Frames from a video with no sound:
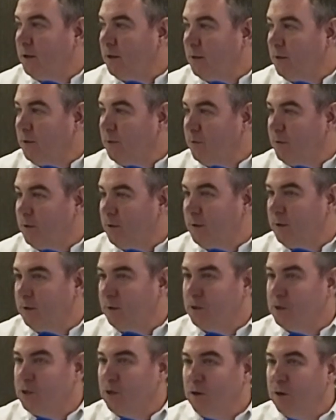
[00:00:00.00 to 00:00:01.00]
the
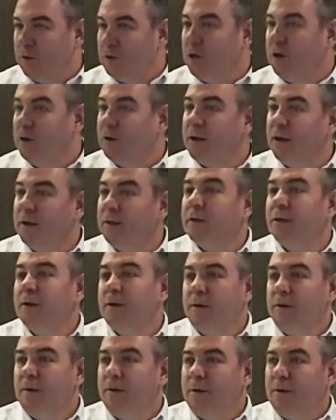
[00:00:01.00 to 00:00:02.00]
solids content
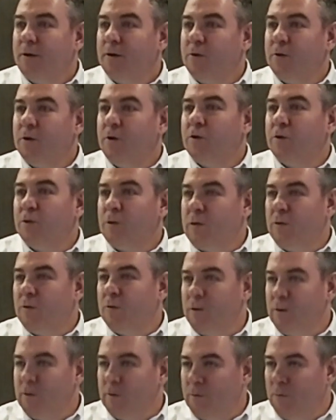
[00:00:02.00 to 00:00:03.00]
going out to the
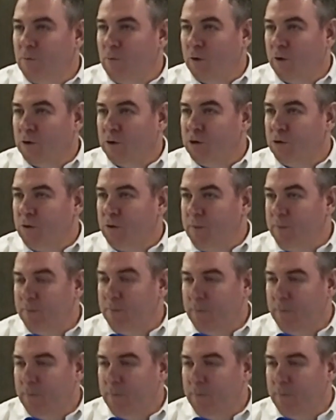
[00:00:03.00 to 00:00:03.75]
local water stream.